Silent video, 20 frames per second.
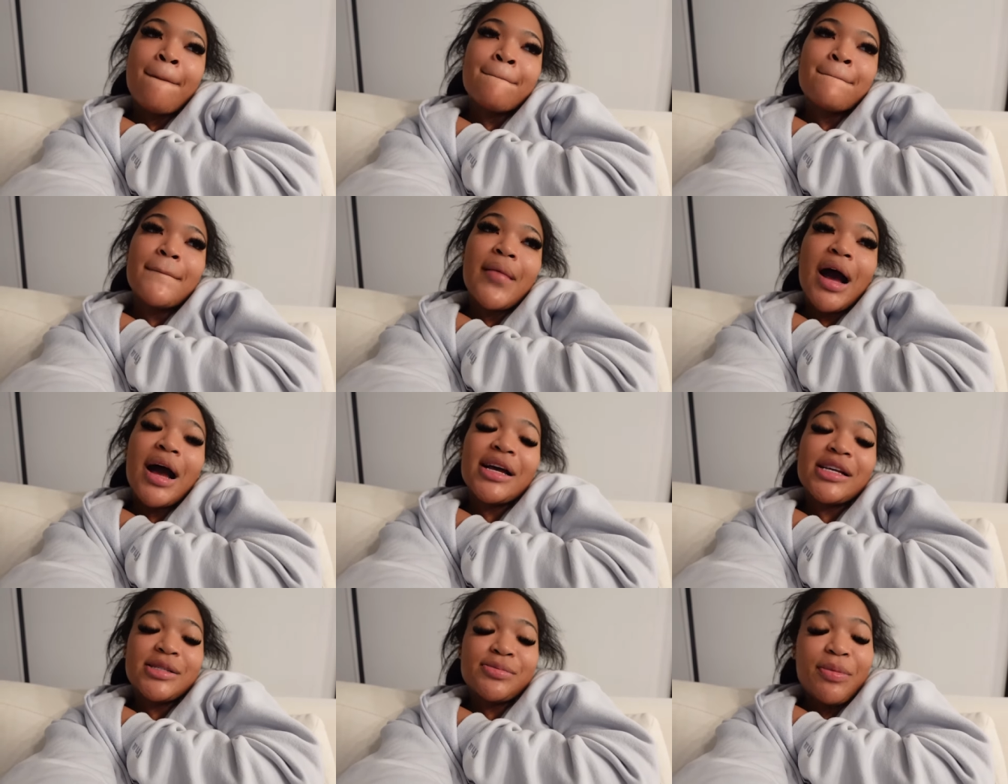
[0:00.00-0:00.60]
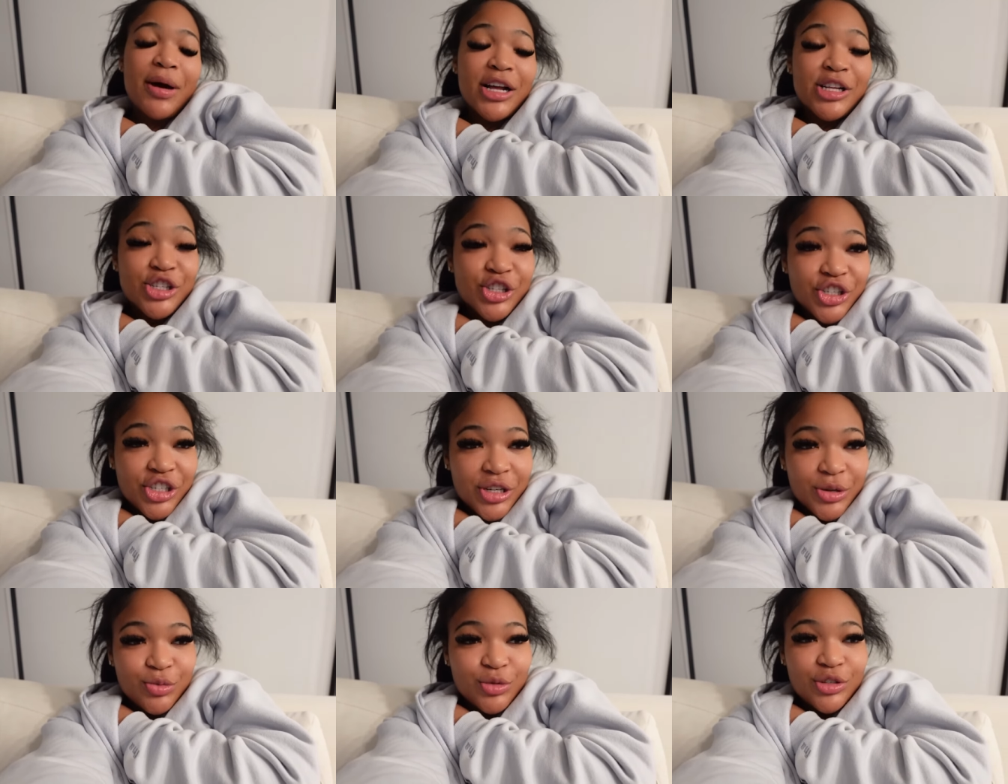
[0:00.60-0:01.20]
my
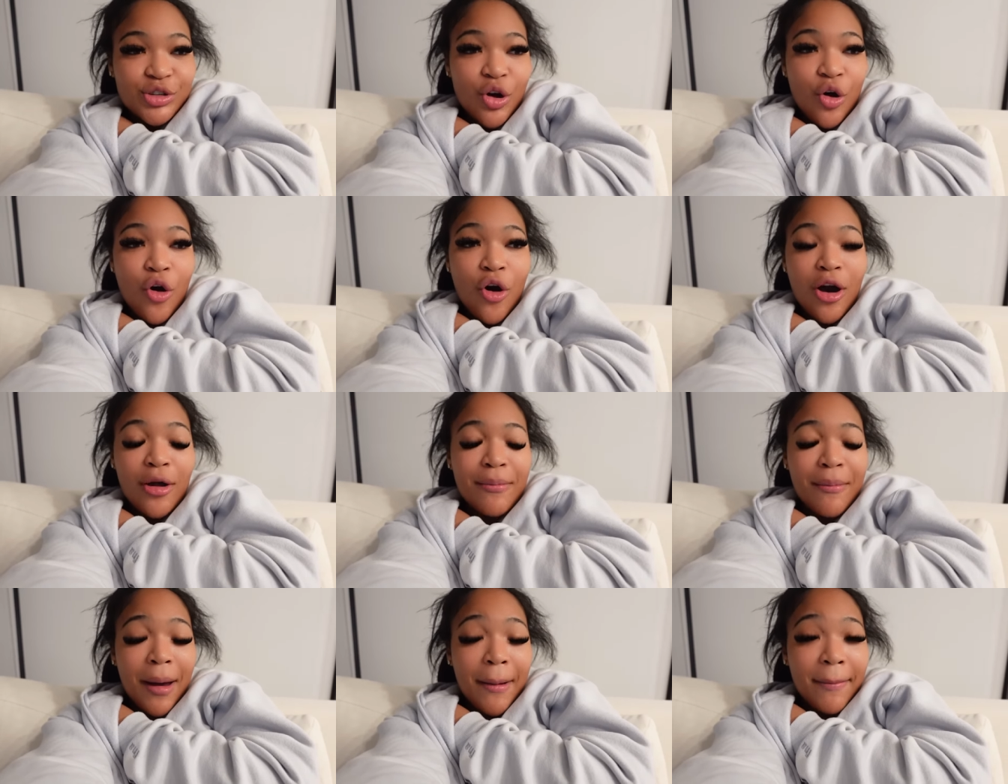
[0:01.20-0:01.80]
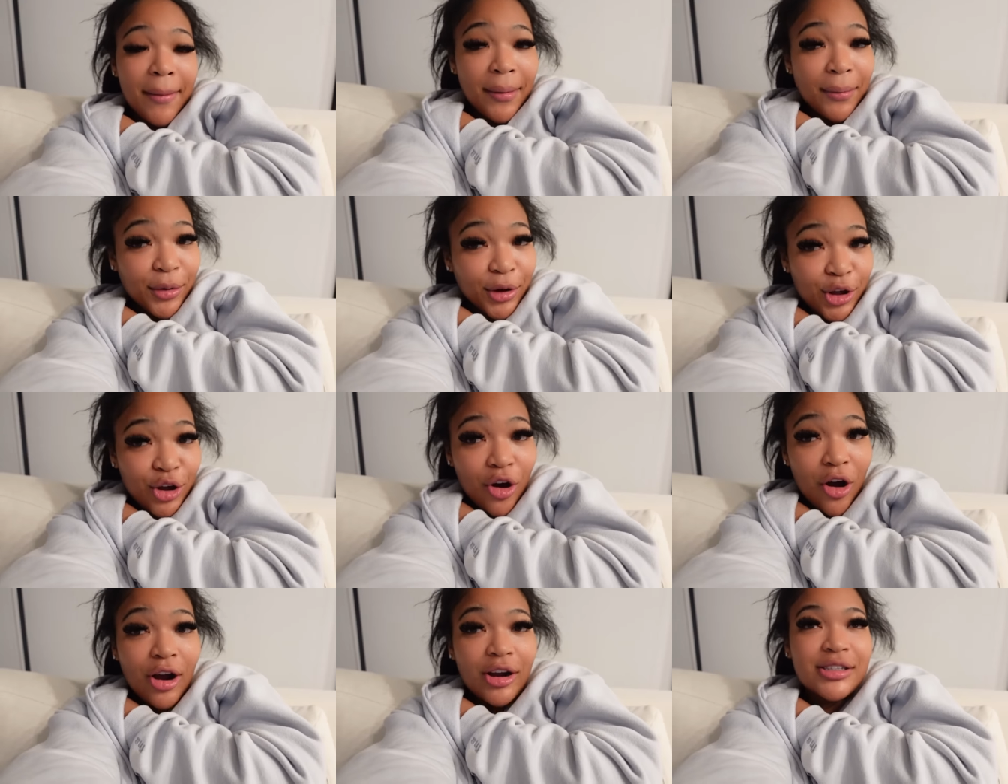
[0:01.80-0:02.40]
sponsorship was on my memory
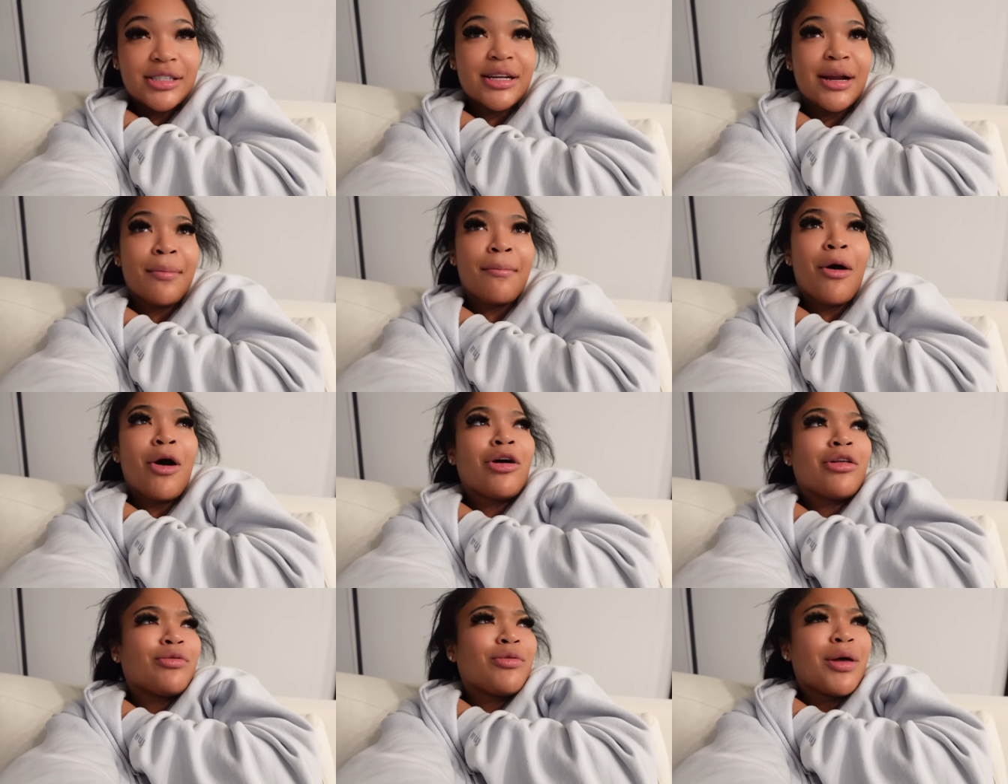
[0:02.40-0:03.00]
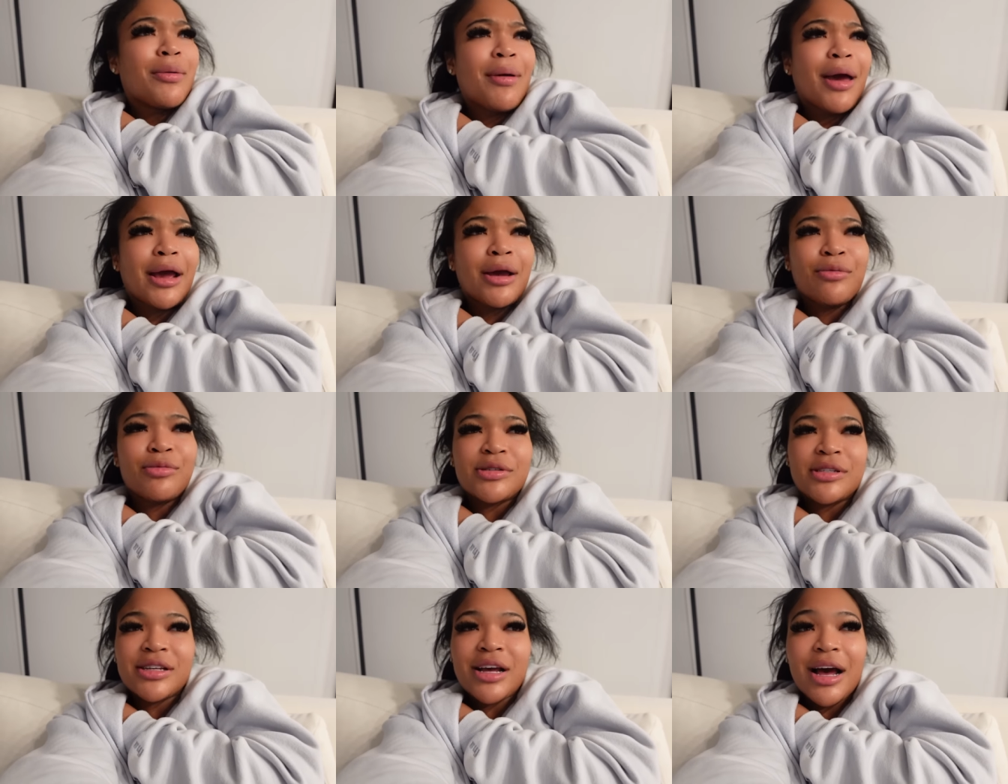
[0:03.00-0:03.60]
cards, and I'm all the way back
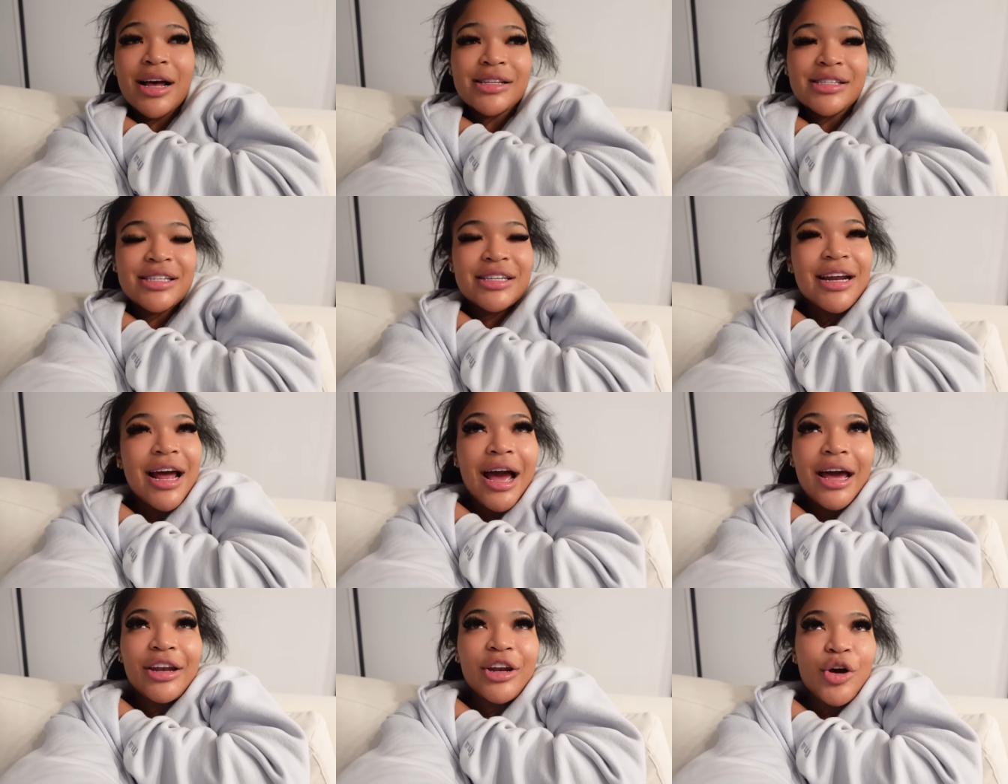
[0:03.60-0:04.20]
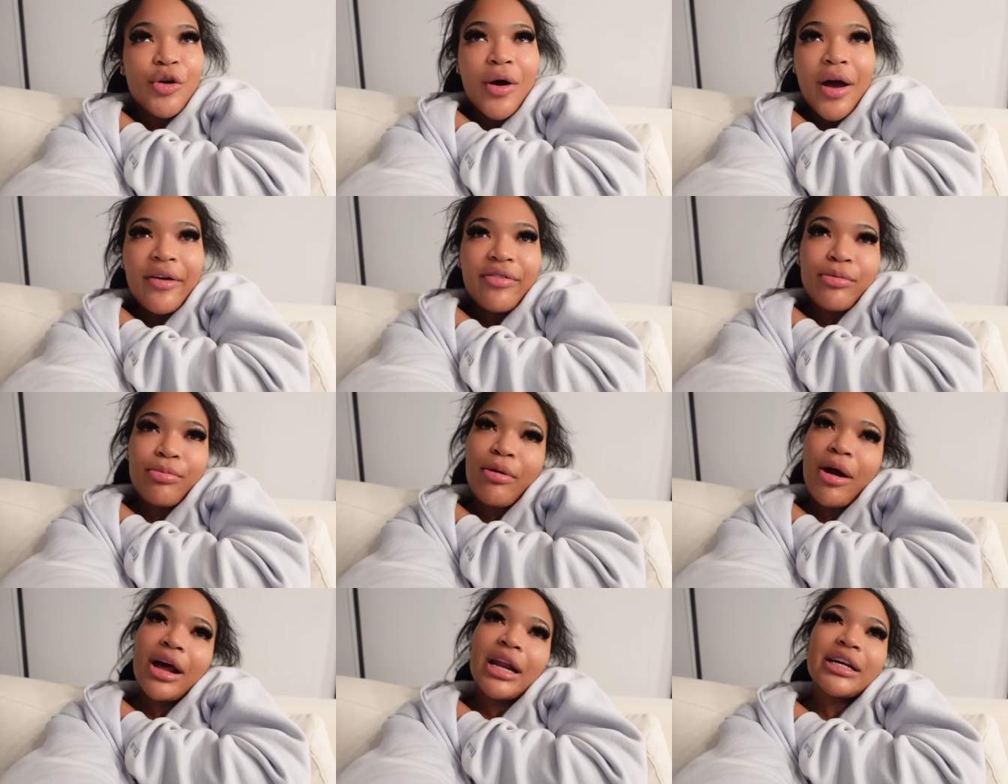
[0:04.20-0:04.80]
in Wisconsin. I don't have
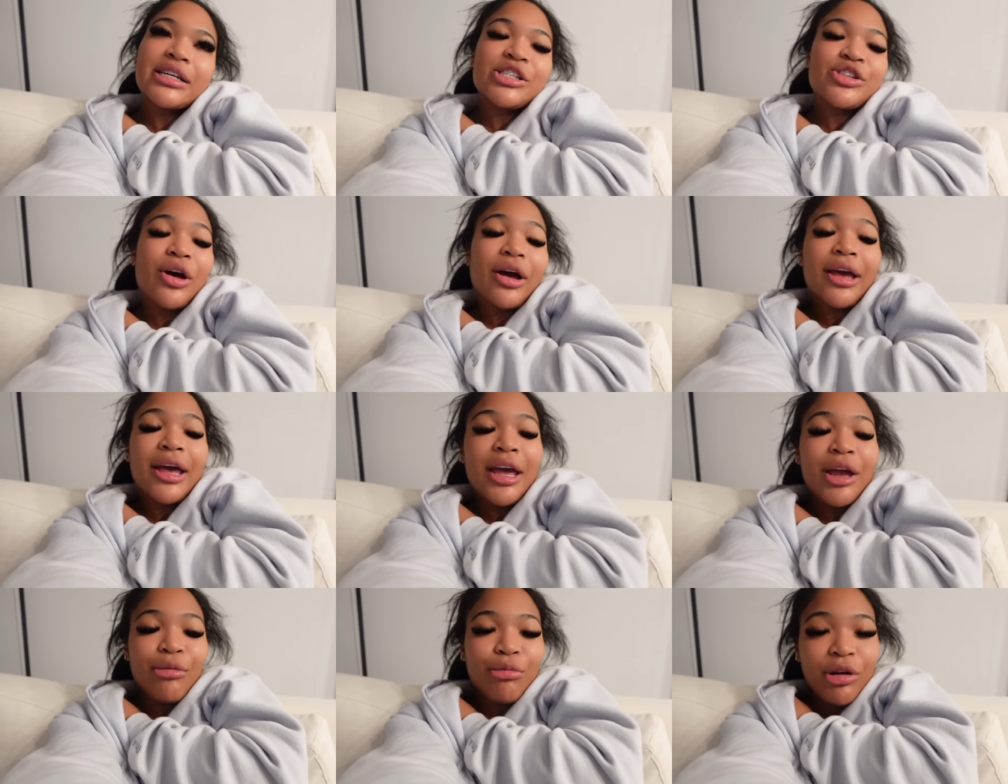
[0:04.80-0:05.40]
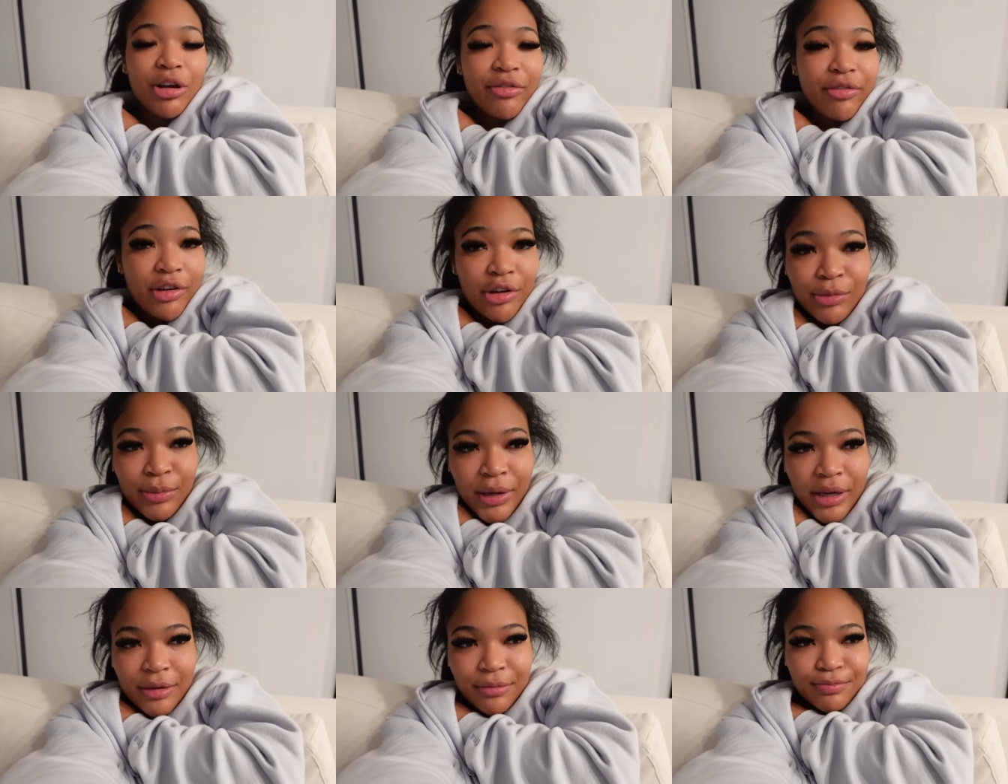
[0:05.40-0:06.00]
the product, so I can't
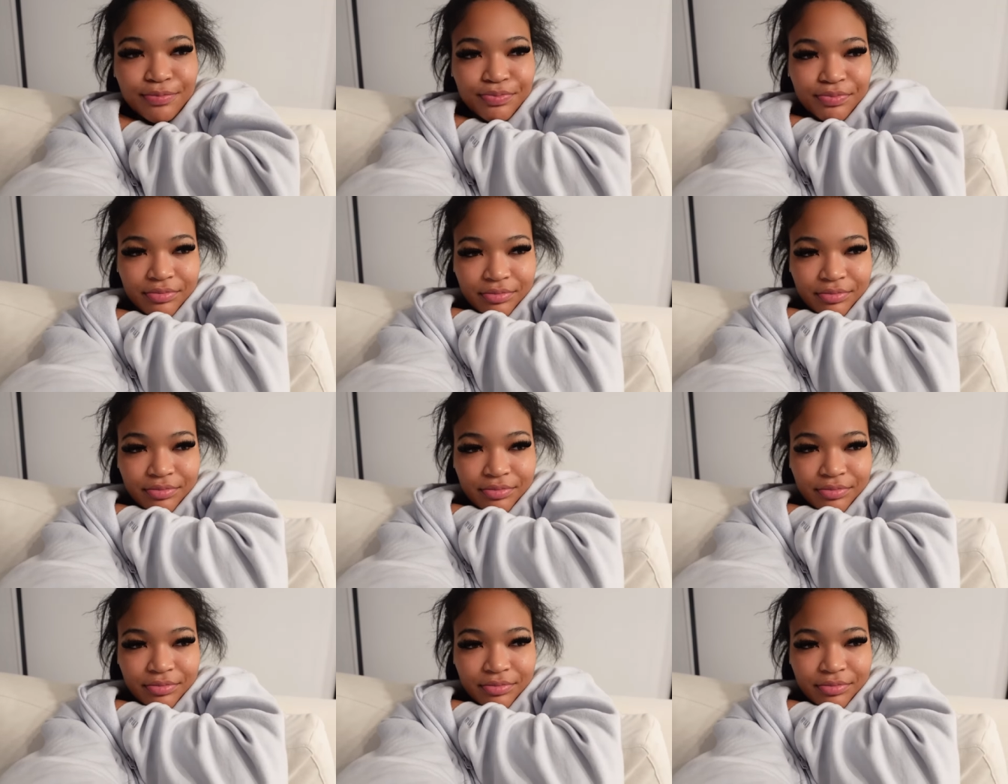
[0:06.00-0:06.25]
refilm it.